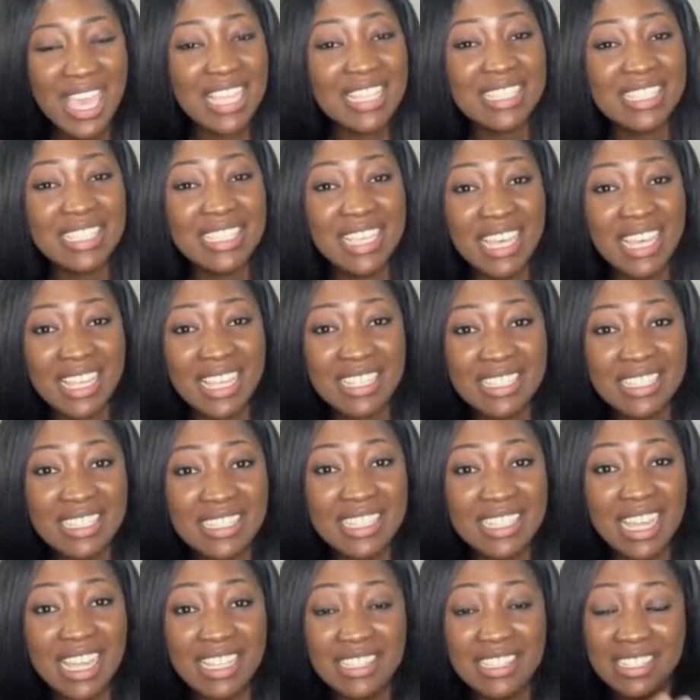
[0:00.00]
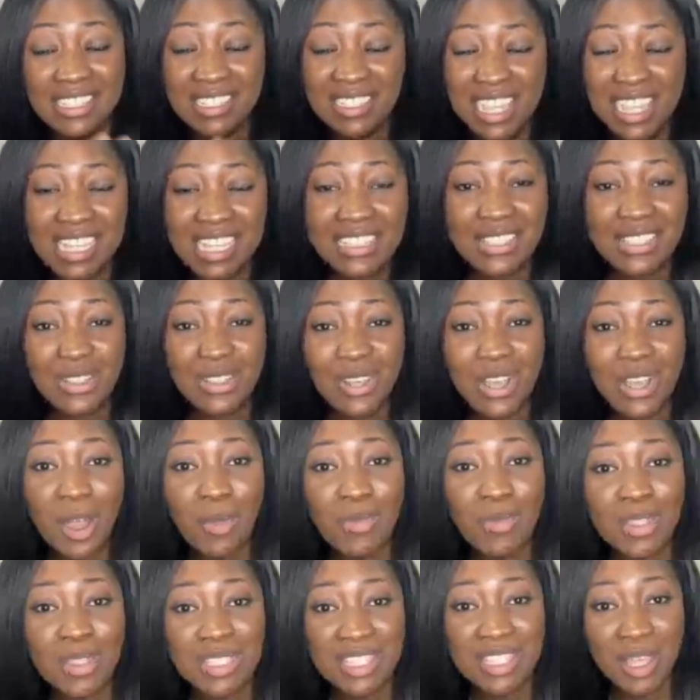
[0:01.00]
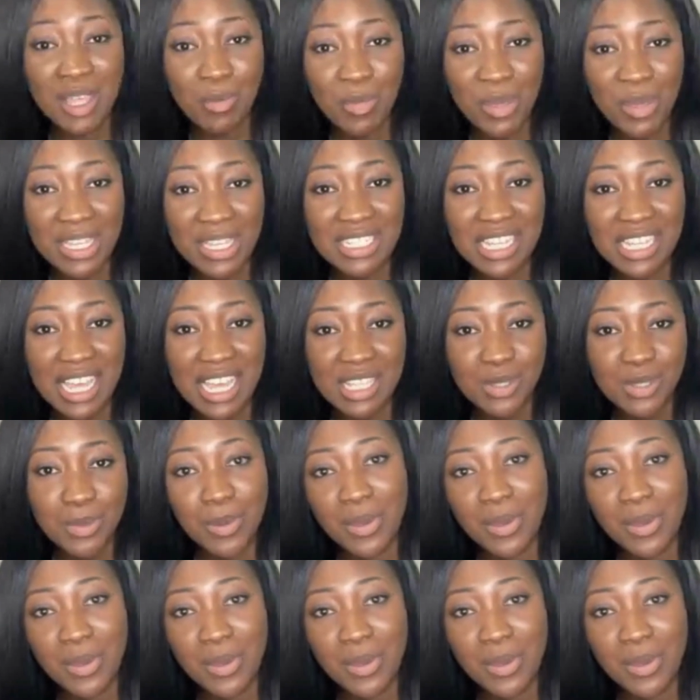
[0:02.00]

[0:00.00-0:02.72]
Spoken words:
ATS that to come into the picture.